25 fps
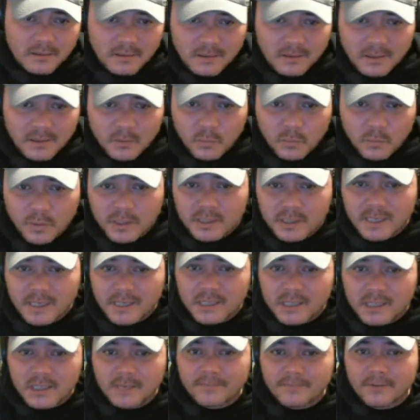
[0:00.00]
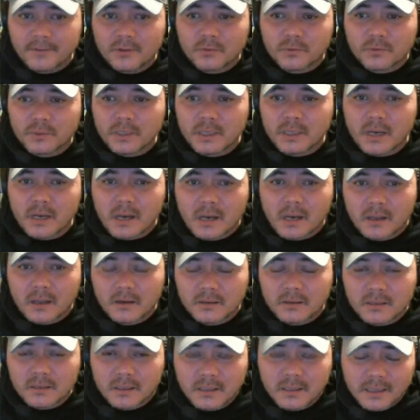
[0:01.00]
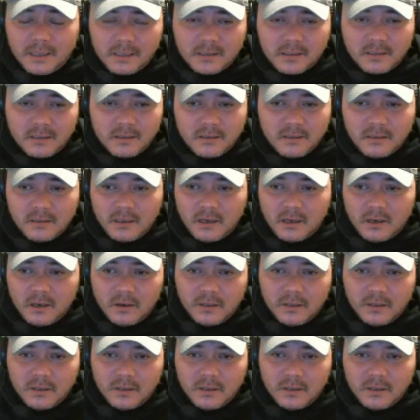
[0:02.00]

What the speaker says: He wins that shit for $3, and next thing you know,